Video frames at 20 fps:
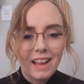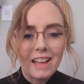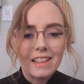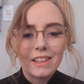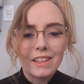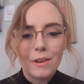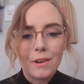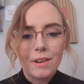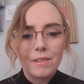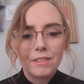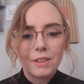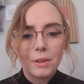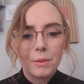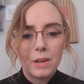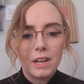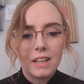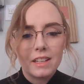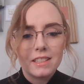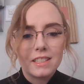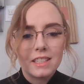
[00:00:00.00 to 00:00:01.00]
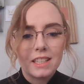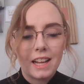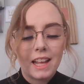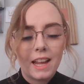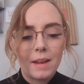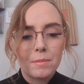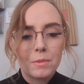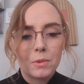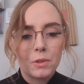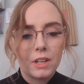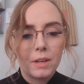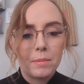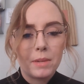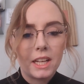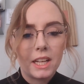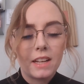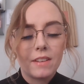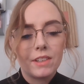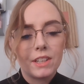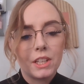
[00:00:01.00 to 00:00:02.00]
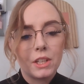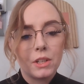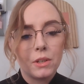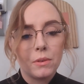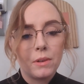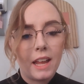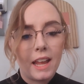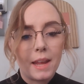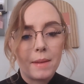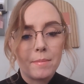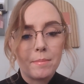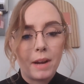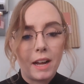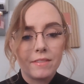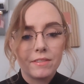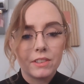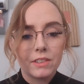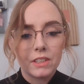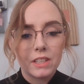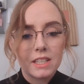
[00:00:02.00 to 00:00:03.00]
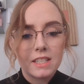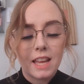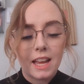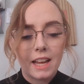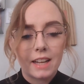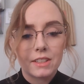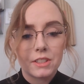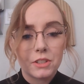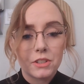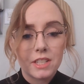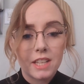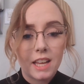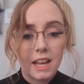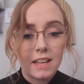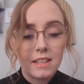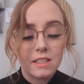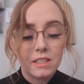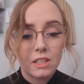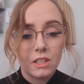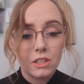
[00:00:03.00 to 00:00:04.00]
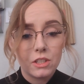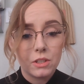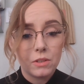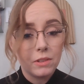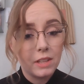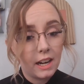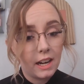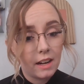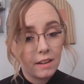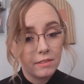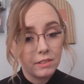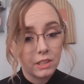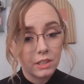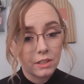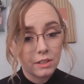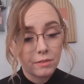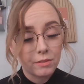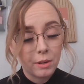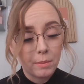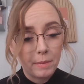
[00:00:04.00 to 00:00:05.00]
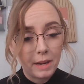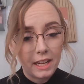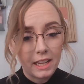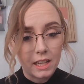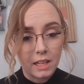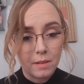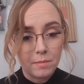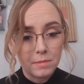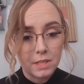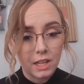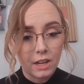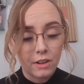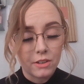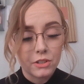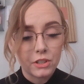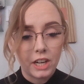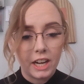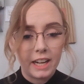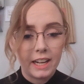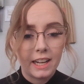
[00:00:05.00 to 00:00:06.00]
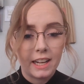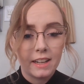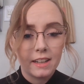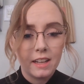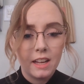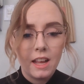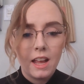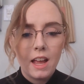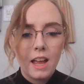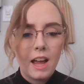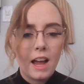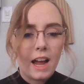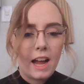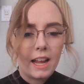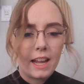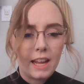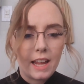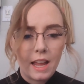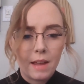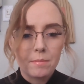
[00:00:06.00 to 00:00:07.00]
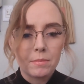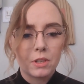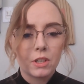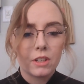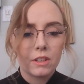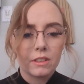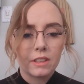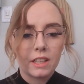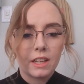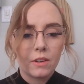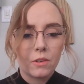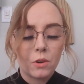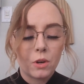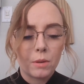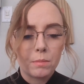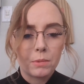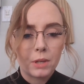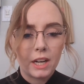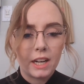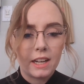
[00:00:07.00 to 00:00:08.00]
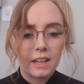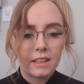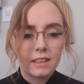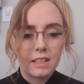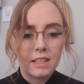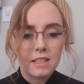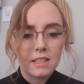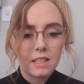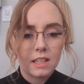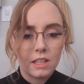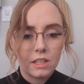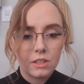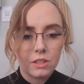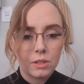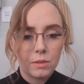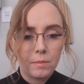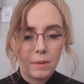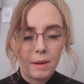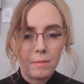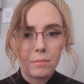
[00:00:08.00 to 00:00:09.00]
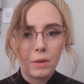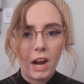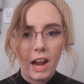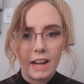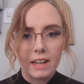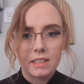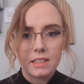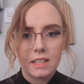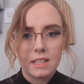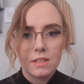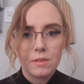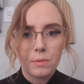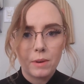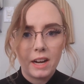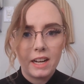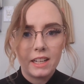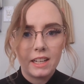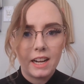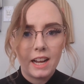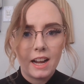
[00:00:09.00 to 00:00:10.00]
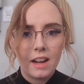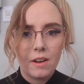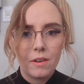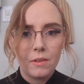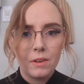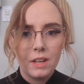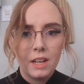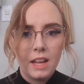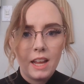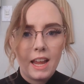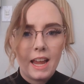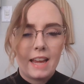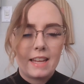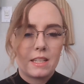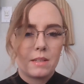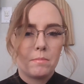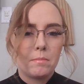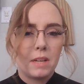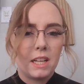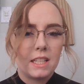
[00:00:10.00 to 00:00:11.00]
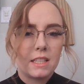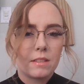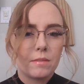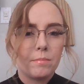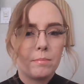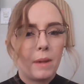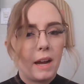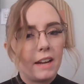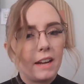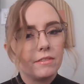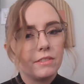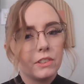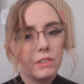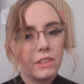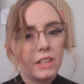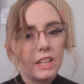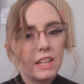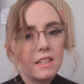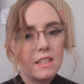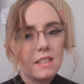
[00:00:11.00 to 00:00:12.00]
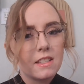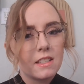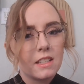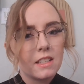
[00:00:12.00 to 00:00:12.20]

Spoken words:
Hello everyone, today I'm going to be giving you a mindfulness exercise to do that I've learned from my EMDR training. I am currently incorporating this into my practice right now as a means of mindfulness.